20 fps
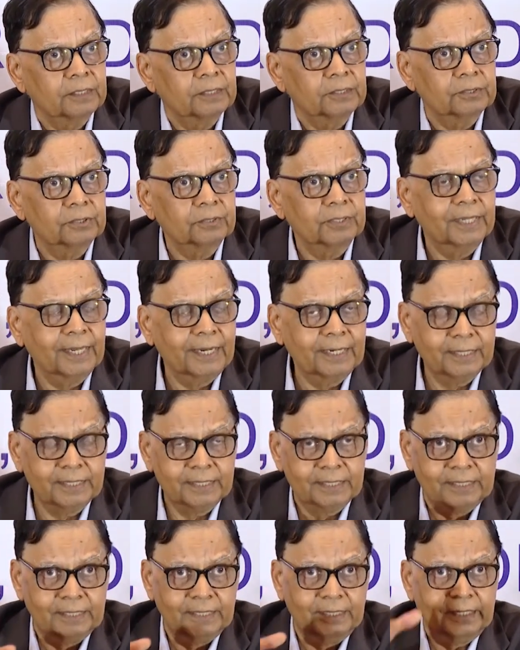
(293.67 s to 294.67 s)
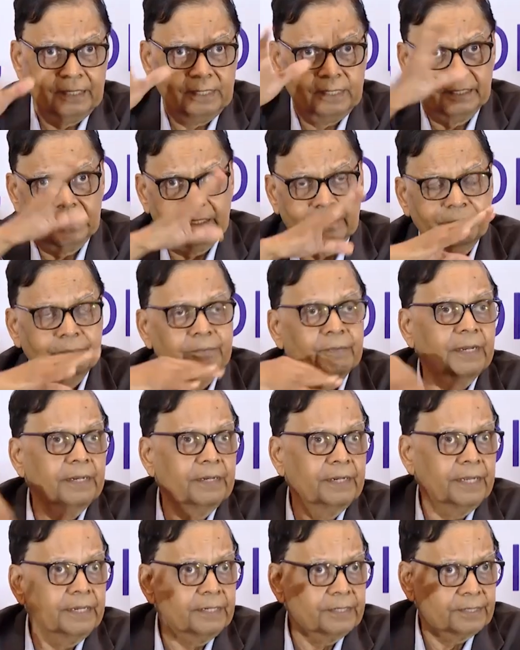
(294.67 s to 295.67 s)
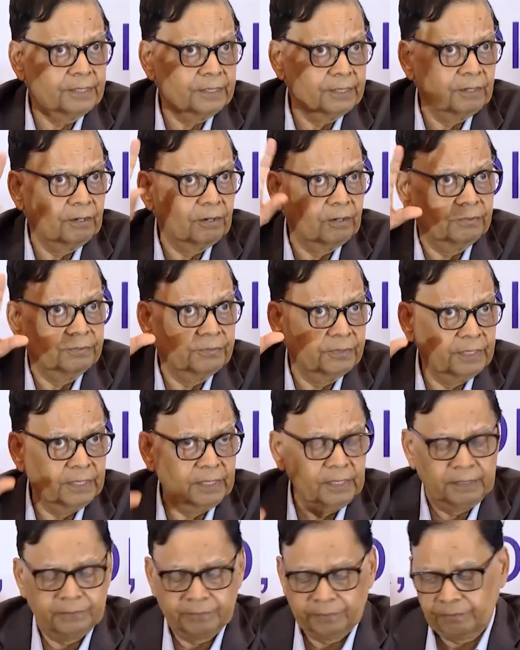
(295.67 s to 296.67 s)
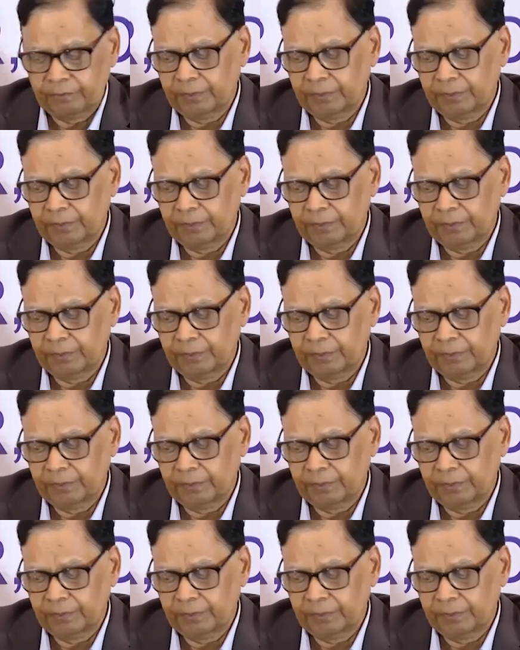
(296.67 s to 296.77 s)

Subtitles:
So that is the rough mandate of the